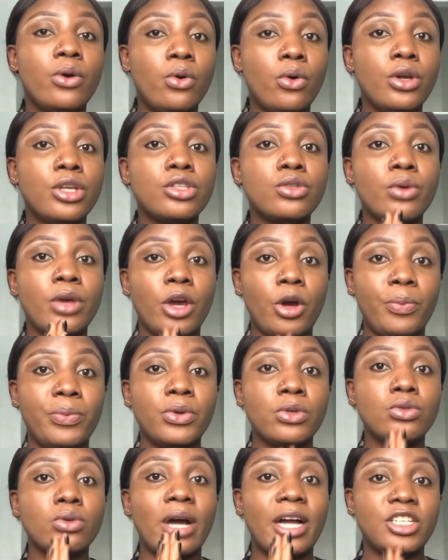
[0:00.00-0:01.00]
going to help
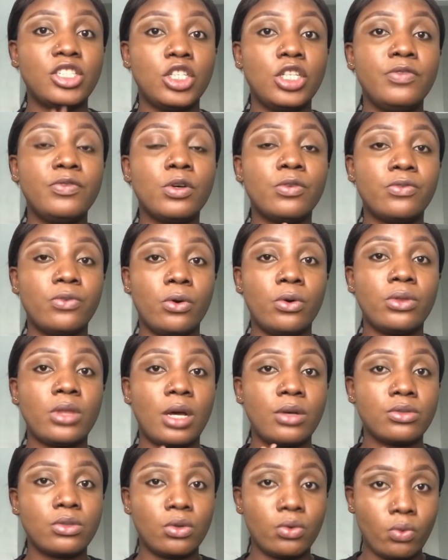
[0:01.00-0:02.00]
you to achieve your
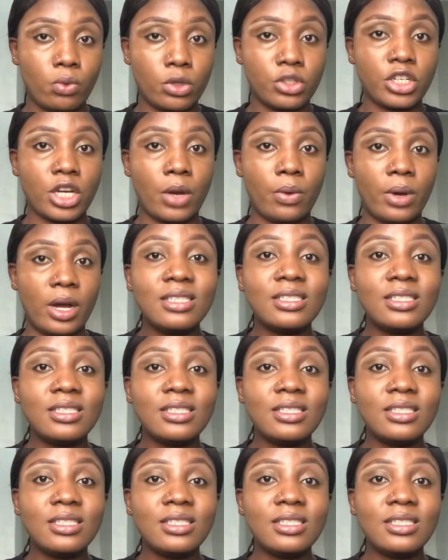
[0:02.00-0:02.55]
4,000 watch hour.